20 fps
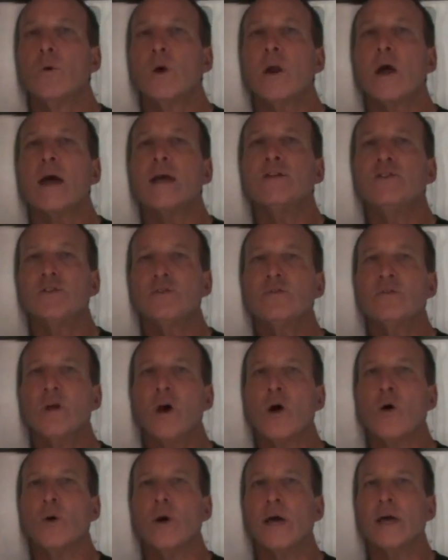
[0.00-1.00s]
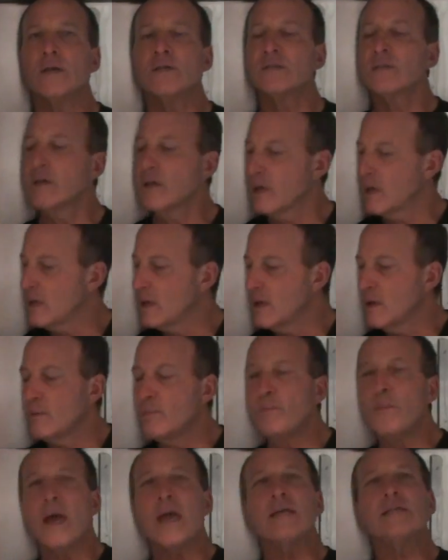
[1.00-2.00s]
what I do know is
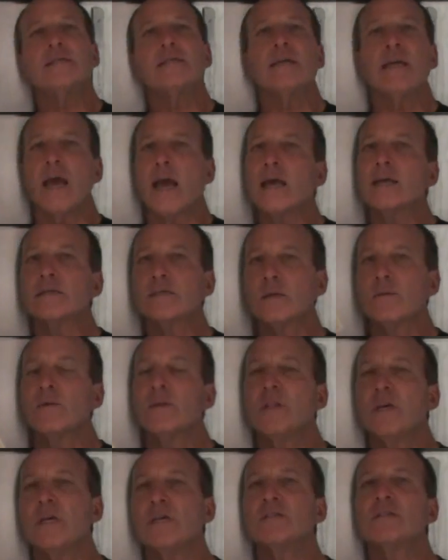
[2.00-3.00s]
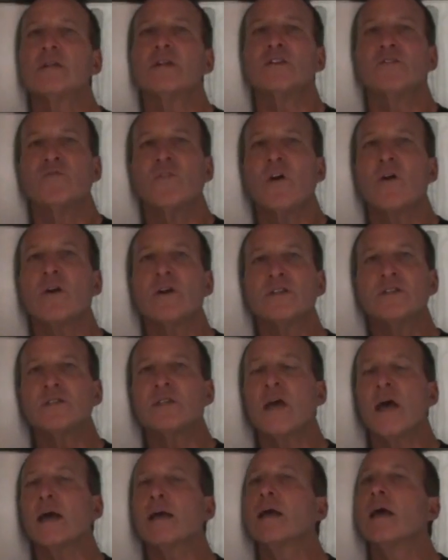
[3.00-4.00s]
Macy ate some of these and is very
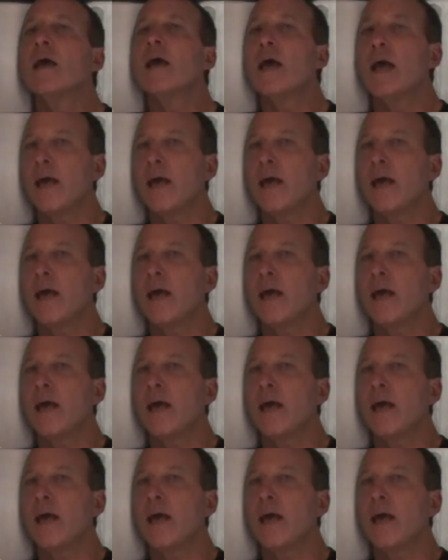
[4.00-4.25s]
sick